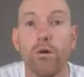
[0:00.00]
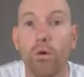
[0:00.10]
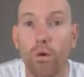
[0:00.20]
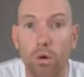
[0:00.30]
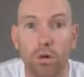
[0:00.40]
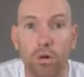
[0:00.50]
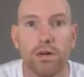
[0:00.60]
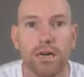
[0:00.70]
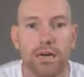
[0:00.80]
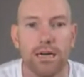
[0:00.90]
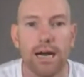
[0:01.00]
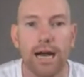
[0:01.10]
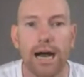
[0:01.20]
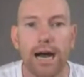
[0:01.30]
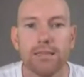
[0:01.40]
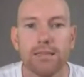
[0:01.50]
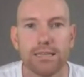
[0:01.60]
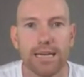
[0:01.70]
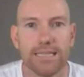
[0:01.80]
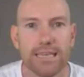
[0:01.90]
all,
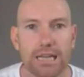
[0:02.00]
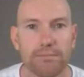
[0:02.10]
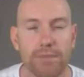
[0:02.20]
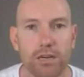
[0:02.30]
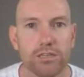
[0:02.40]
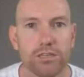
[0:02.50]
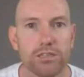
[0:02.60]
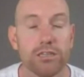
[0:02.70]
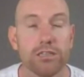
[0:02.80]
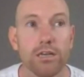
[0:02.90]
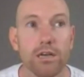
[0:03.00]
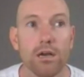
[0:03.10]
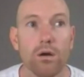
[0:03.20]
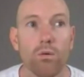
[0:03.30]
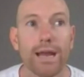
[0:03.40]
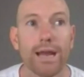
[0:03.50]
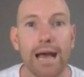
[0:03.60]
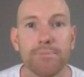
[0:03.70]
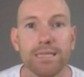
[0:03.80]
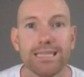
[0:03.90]
let's say, dark emotions, because what
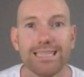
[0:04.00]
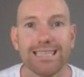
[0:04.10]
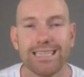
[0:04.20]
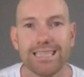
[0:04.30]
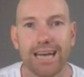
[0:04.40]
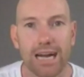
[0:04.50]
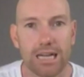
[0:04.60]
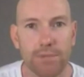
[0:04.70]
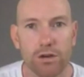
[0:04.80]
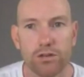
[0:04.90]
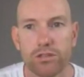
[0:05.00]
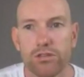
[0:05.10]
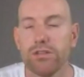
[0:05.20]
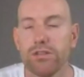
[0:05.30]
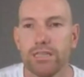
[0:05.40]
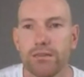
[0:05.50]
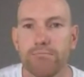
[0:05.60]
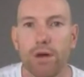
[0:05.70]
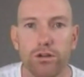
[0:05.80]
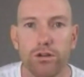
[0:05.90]
happens is these dark emotions or these
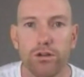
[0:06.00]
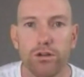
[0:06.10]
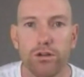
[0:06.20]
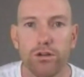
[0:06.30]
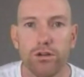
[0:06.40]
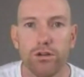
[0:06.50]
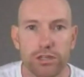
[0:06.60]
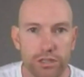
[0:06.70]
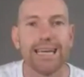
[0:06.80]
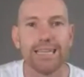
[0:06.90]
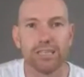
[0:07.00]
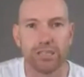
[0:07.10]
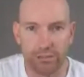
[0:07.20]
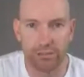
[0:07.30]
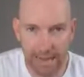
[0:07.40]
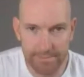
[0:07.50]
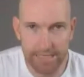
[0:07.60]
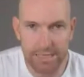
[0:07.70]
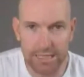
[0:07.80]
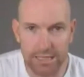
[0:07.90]
emotions get
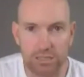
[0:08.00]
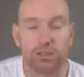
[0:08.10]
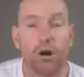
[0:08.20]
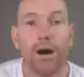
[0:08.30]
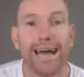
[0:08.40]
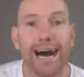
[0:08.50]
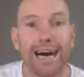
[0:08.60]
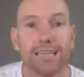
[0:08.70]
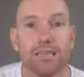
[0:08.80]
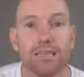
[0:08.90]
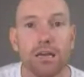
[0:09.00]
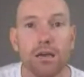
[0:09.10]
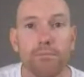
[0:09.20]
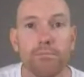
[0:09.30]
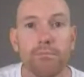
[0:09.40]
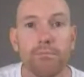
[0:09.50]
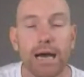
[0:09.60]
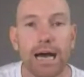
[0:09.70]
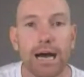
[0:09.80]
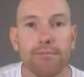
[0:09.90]
trapped inside us
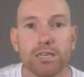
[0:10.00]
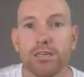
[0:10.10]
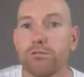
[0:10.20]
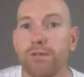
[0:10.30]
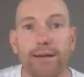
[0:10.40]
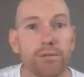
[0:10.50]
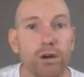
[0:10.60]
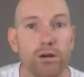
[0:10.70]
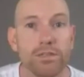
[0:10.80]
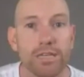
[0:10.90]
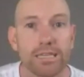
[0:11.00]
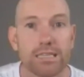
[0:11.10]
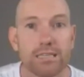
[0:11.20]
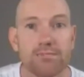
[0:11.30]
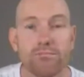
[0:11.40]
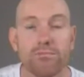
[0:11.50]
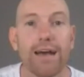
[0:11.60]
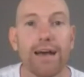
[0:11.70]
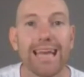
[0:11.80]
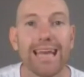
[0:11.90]
because we haven't processed them.
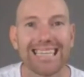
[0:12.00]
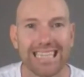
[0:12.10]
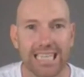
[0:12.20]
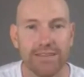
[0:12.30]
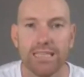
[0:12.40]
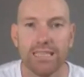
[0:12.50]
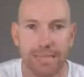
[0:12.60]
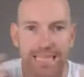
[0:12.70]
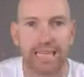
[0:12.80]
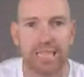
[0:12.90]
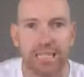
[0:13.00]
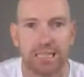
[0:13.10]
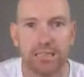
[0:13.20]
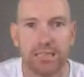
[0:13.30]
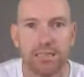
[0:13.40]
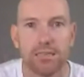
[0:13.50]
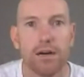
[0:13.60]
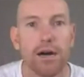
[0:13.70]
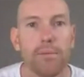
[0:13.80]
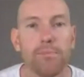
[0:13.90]
We haven't actually given them attention,
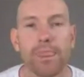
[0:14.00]
right?